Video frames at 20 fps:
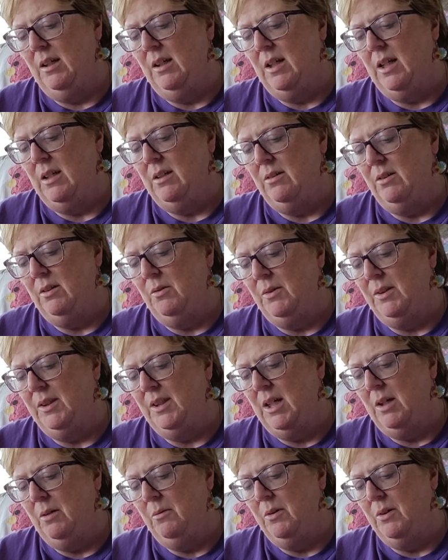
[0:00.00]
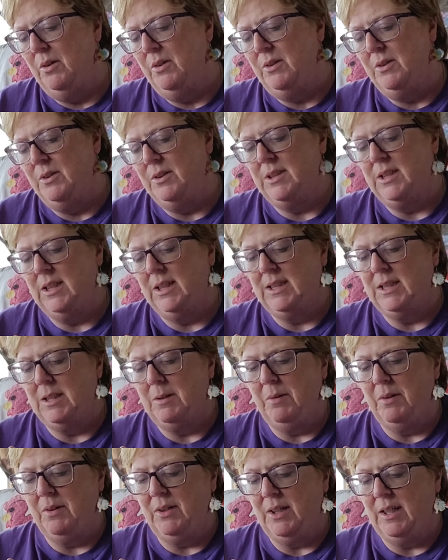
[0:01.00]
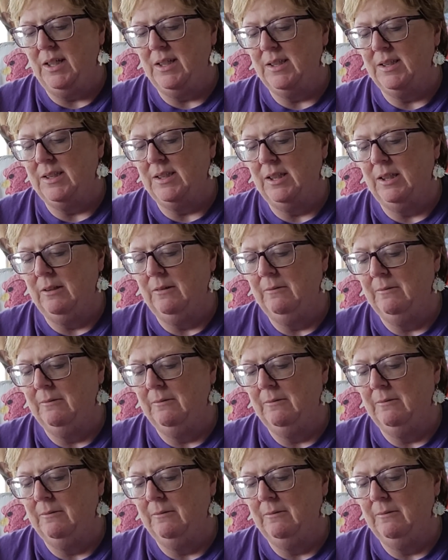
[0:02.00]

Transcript: I don't know what that word is, experience.